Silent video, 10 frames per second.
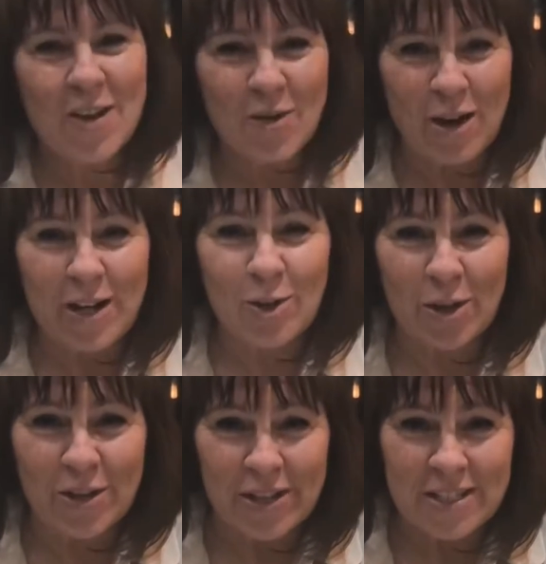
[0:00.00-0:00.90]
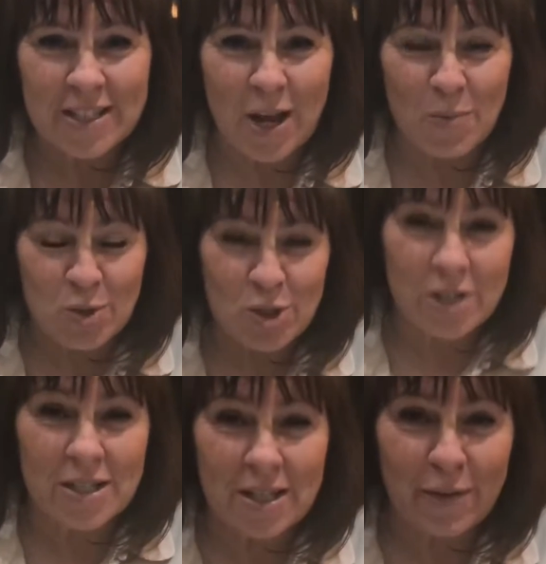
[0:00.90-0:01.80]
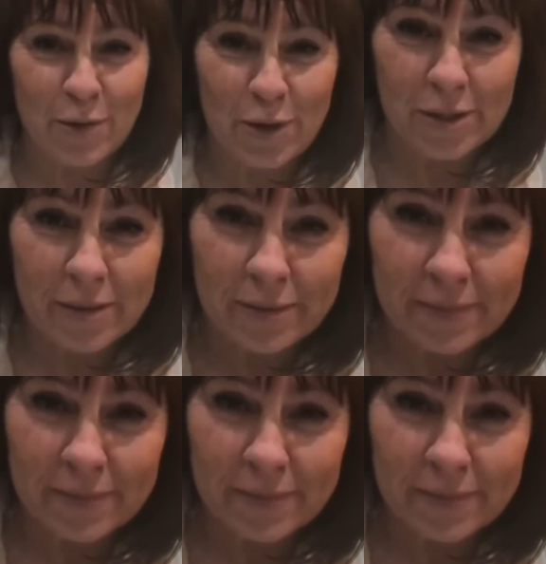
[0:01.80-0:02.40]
Right, look at this, how much are you slavering?